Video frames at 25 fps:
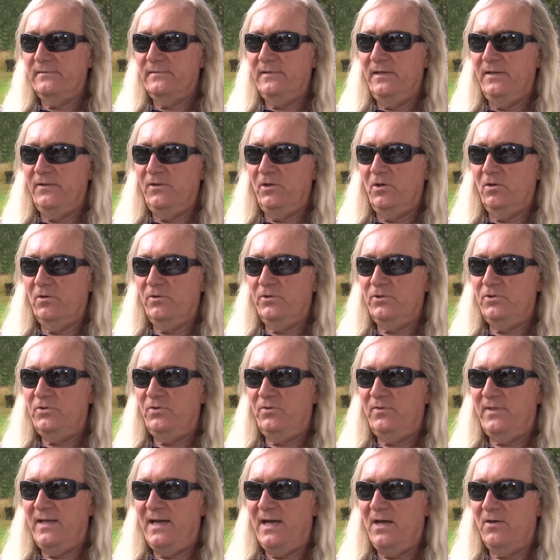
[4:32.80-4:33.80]
in the early
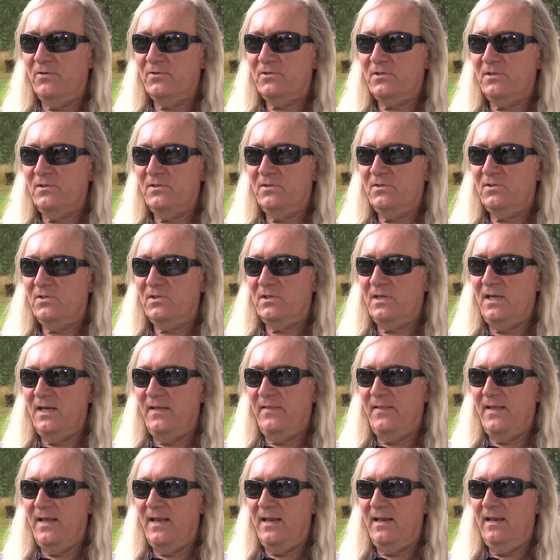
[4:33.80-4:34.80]
2000s.
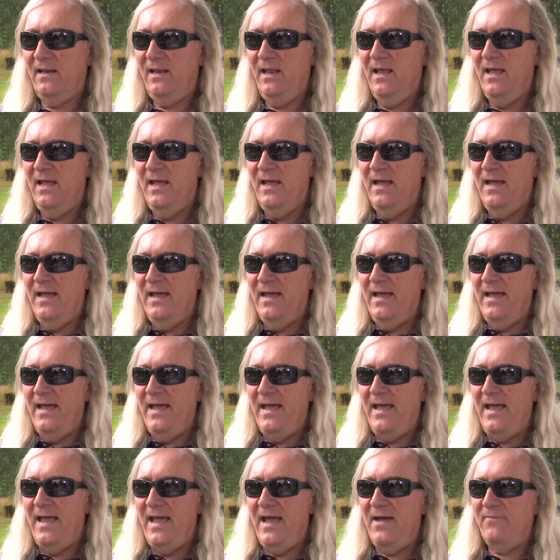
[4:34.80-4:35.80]
And then
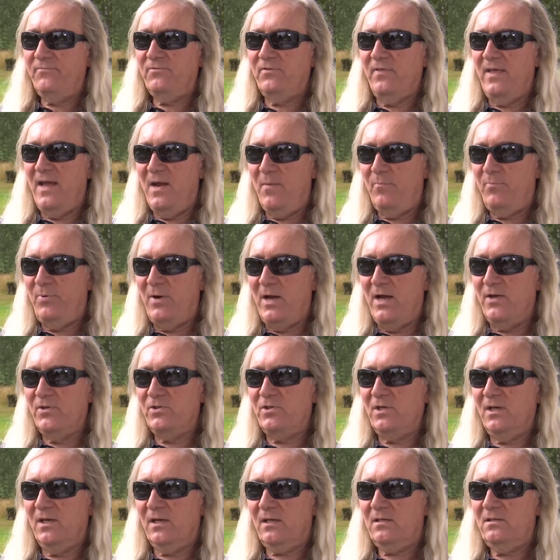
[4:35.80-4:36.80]
after that
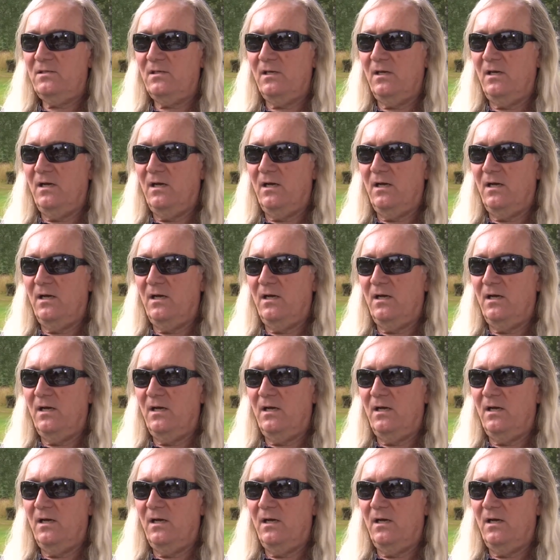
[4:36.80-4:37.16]
project,